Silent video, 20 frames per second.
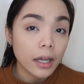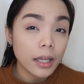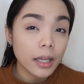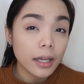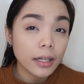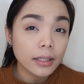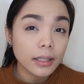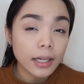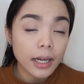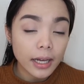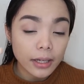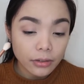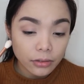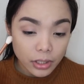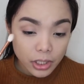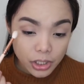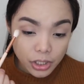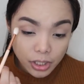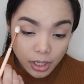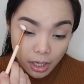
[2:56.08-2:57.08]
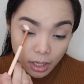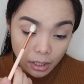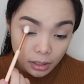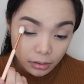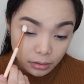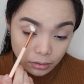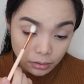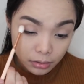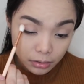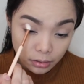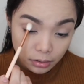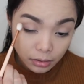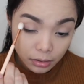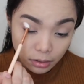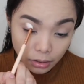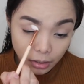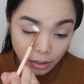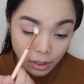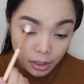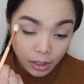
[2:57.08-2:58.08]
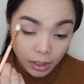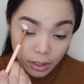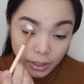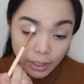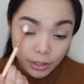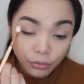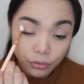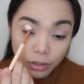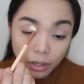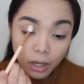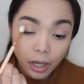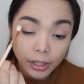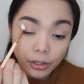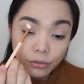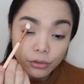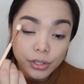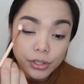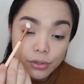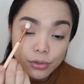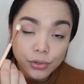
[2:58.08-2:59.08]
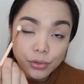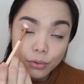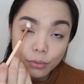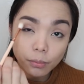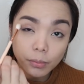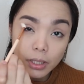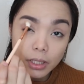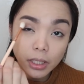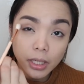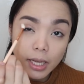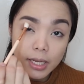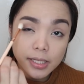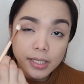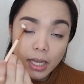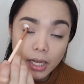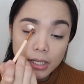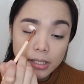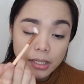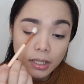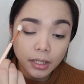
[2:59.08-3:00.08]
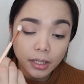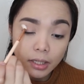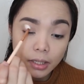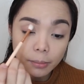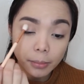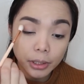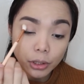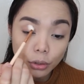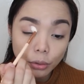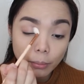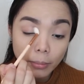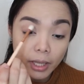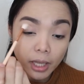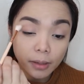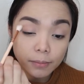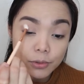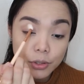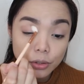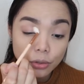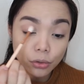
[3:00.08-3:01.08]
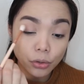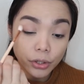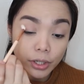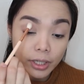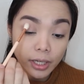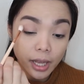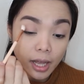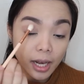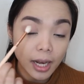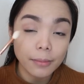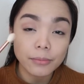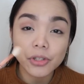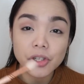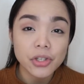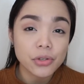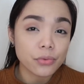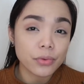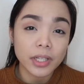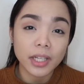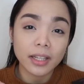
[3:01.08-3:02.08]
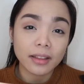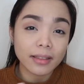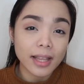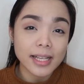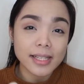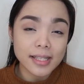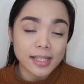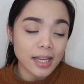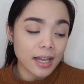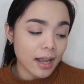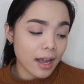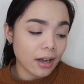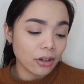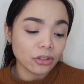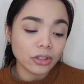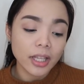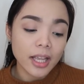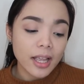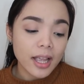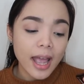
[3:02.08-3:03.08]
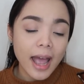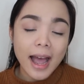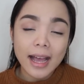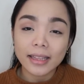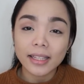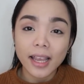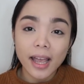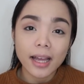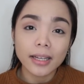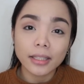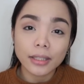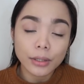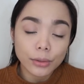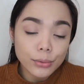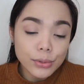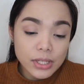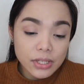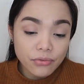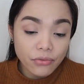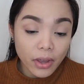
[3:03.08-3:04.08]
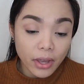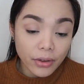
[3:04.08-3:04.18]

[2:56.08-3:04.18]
Ayan, klaro na siya. Hindi ko na kayo i-zoom in guys ha, kasi hindi naman to makeup tutorial. I'm just really testing out Ate Clutz's